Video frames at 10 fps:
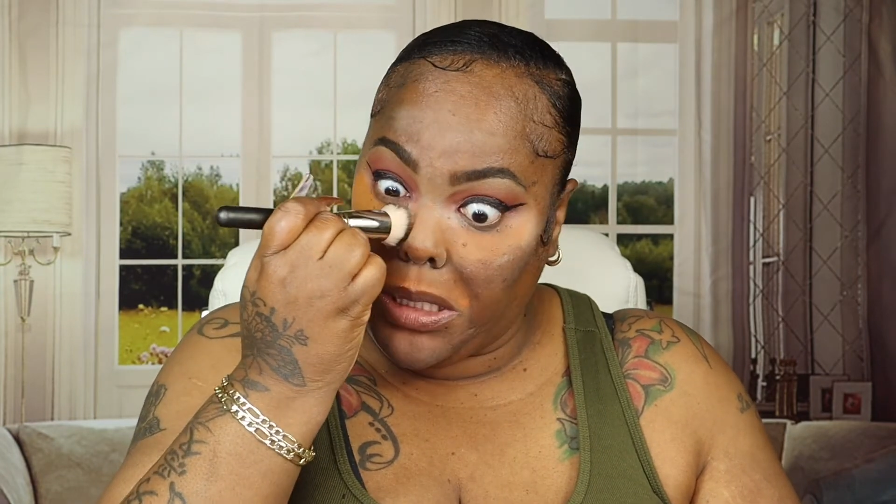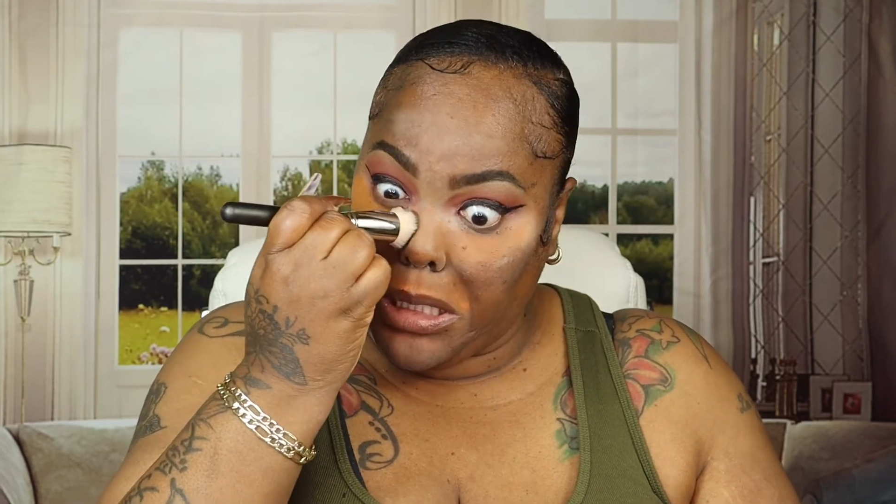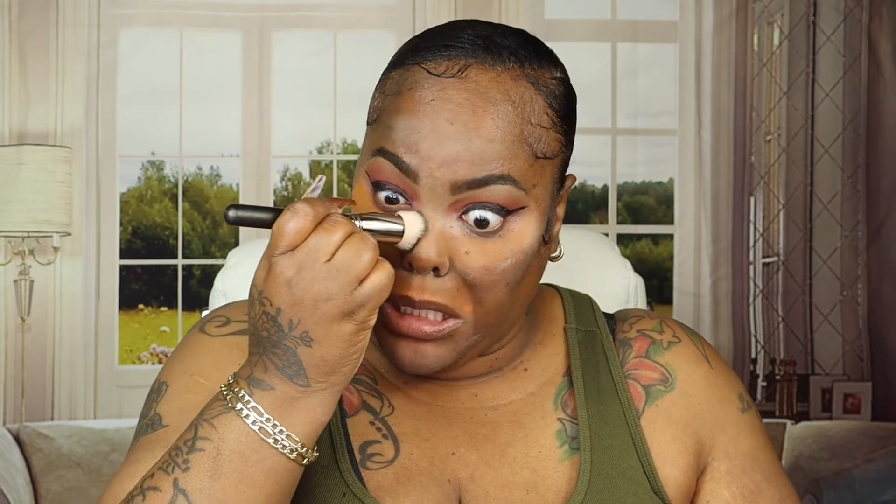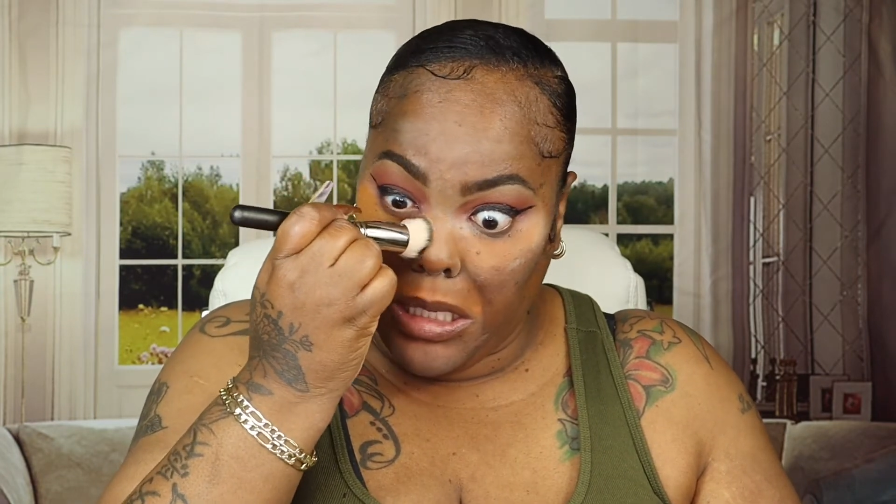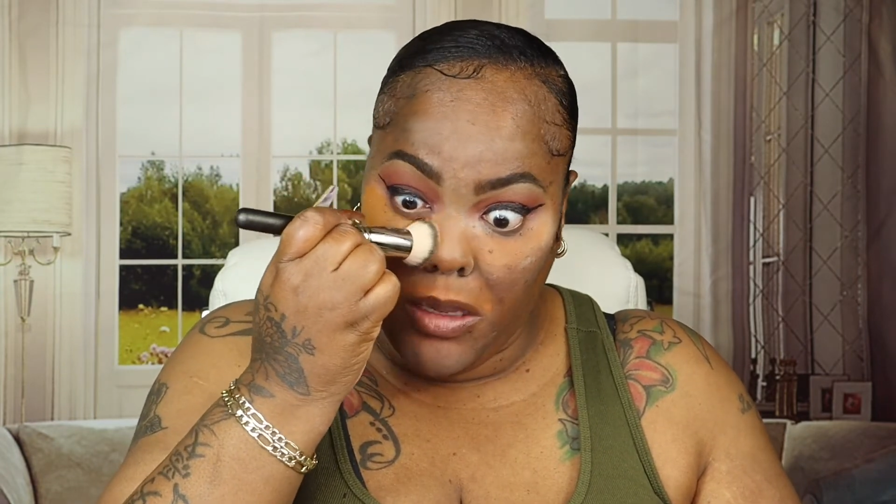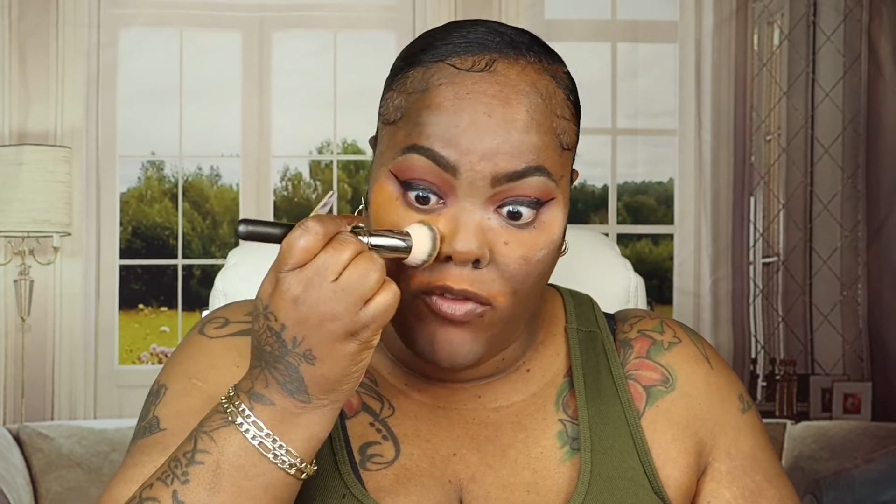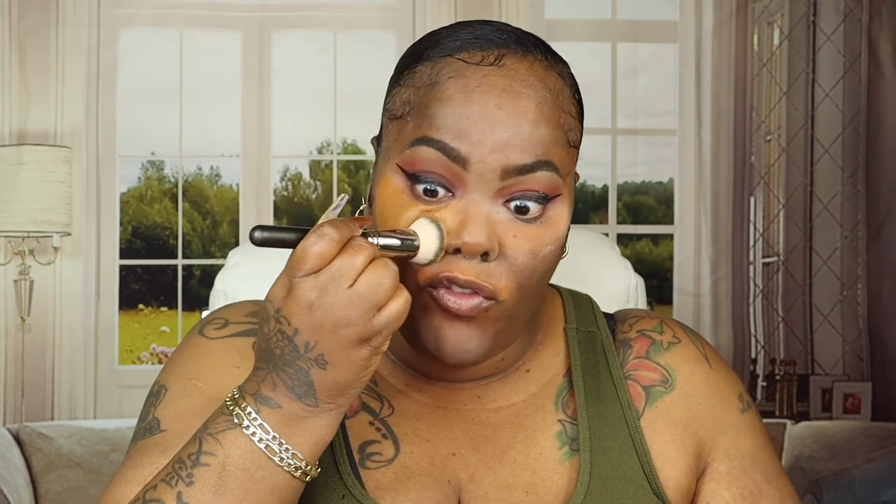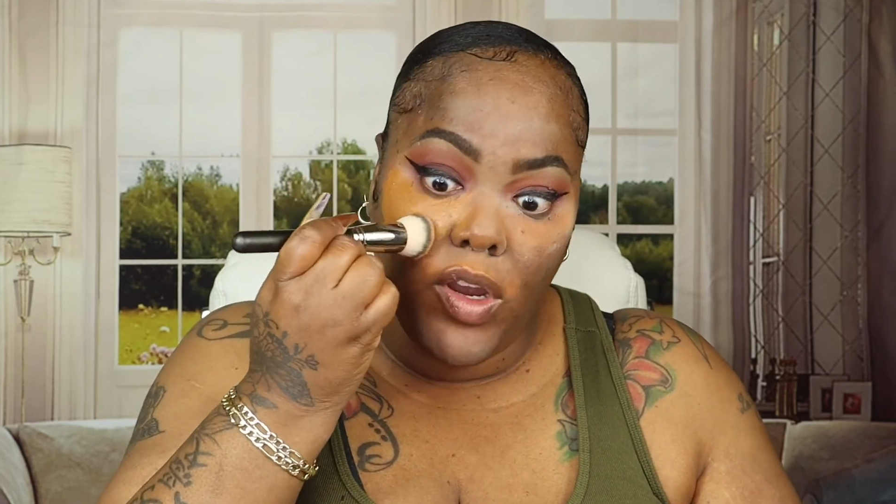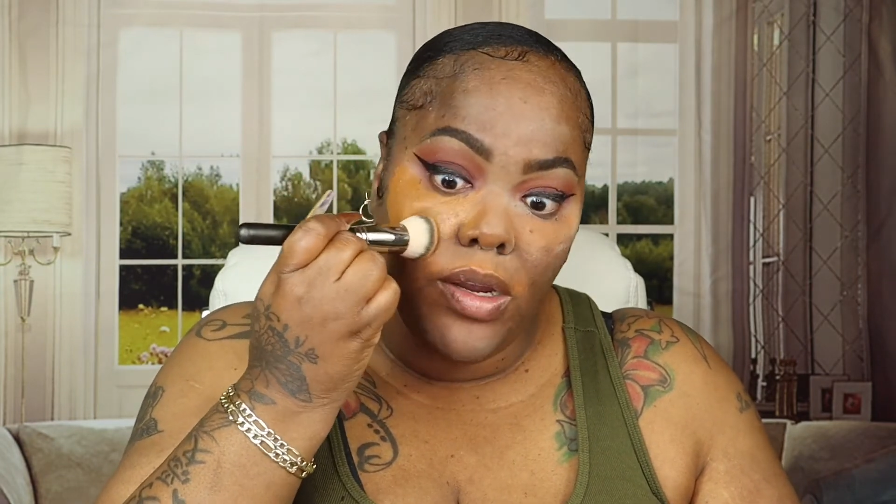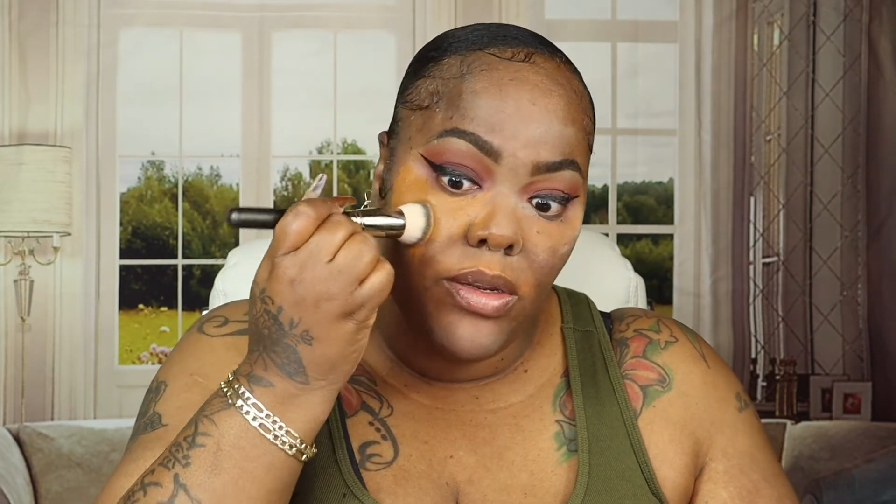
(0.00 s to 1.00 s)
it in
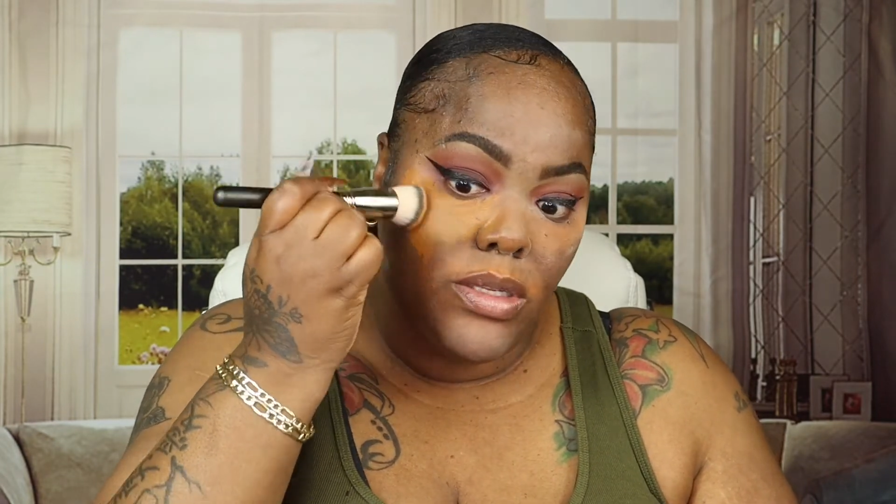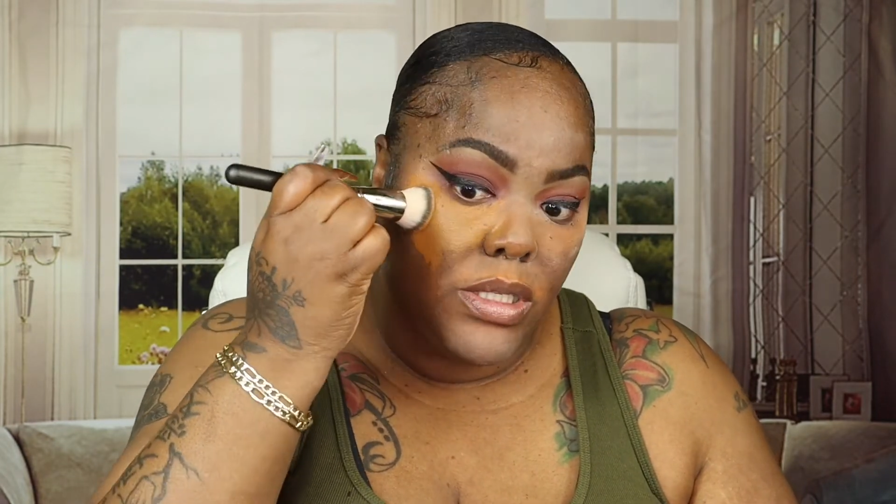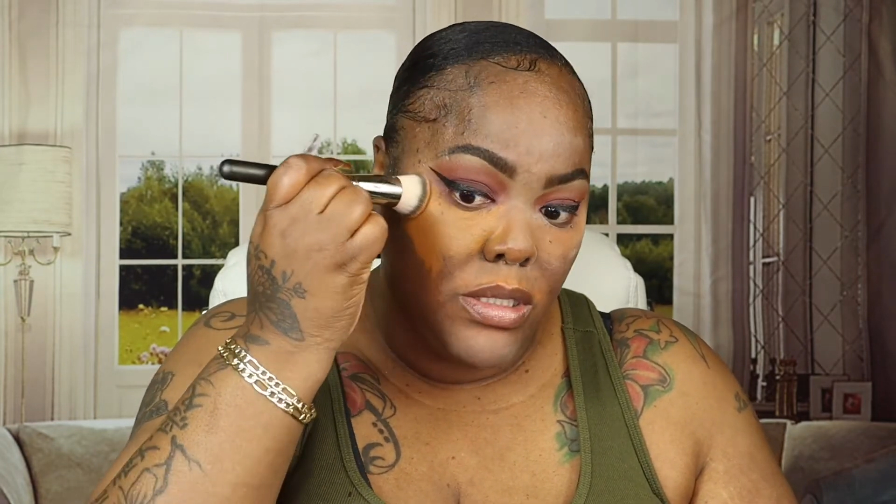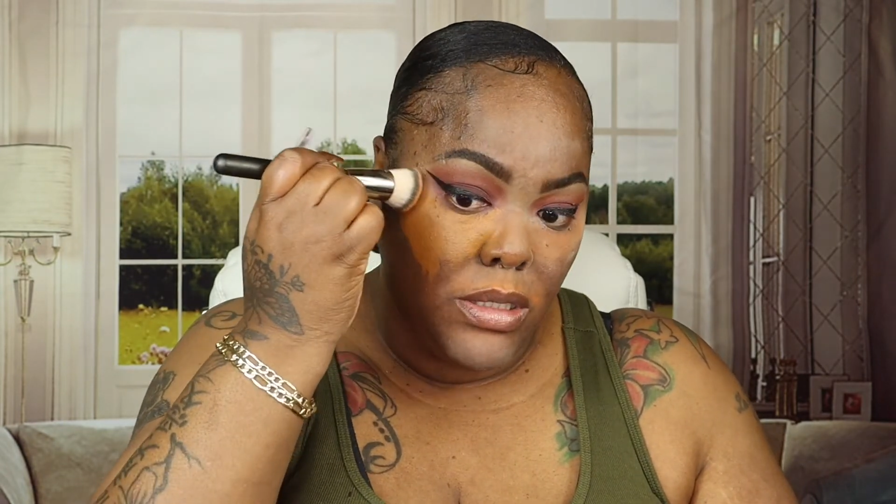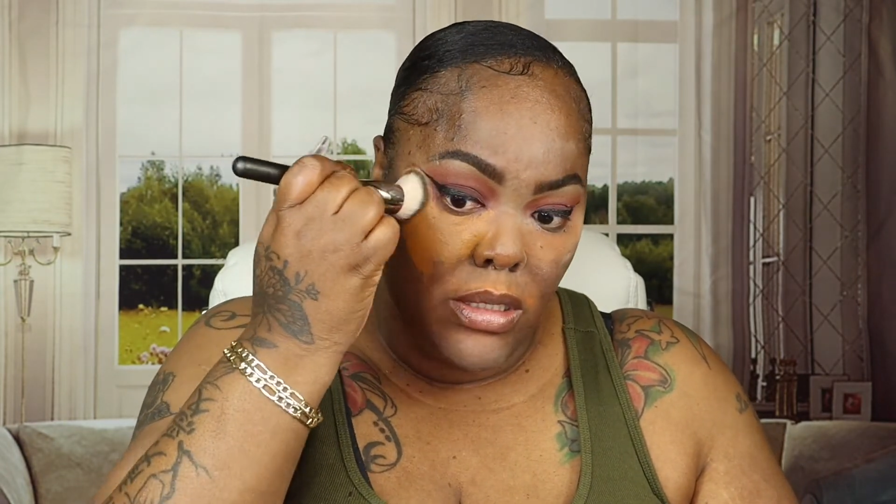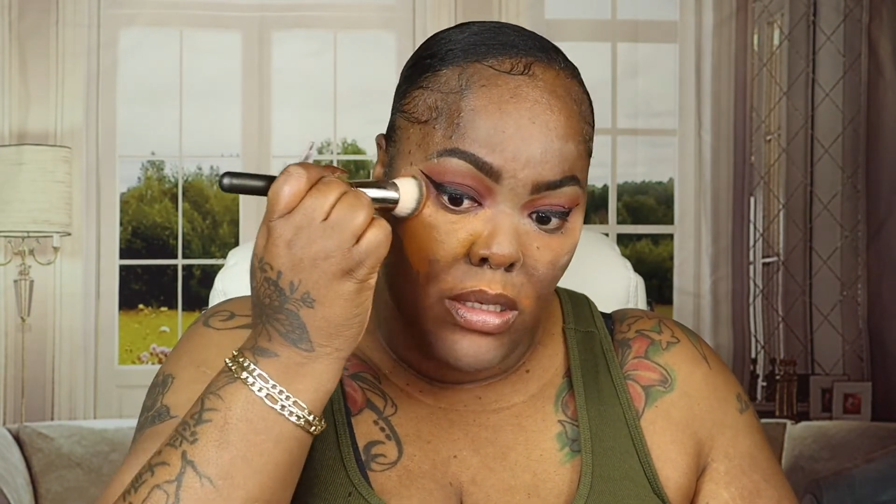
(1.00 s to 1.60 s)
first.